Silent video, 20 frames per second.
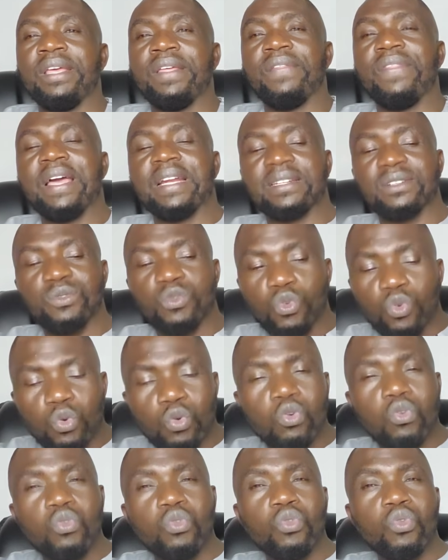that
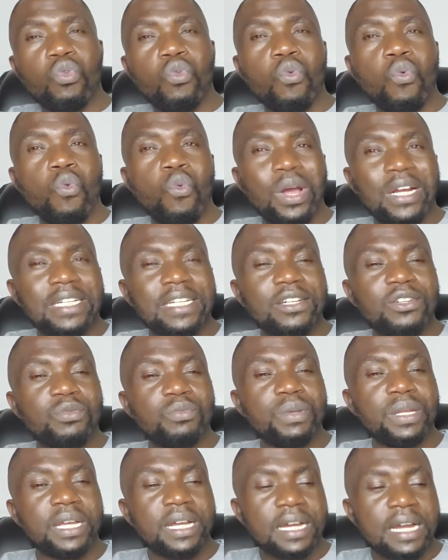Uhuru wanted to
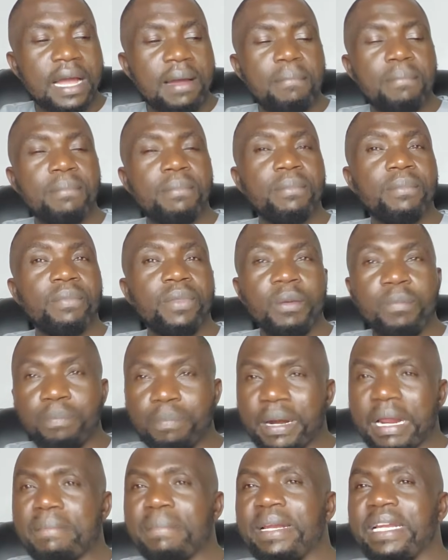become the
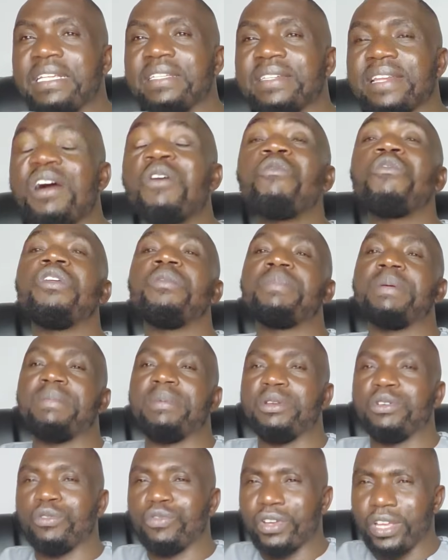Prime Minister of the
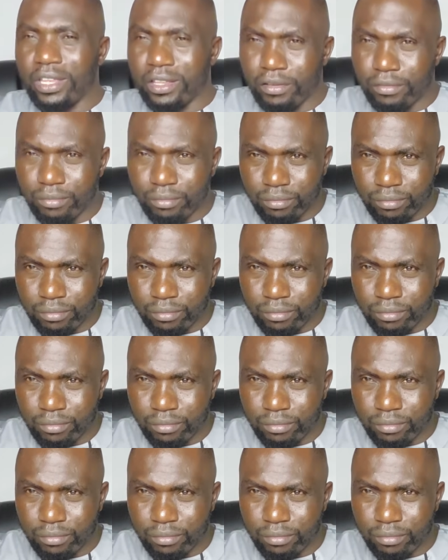Republic of Kenya.